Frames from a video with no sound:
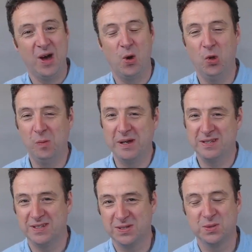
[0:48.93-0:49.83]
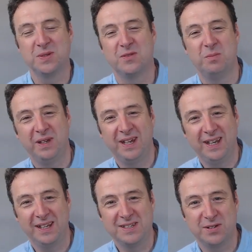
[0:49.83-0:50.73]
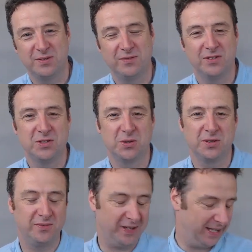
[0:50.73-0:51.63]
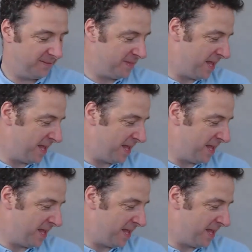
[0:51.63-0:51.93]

almost to sort of the beginnings of photography,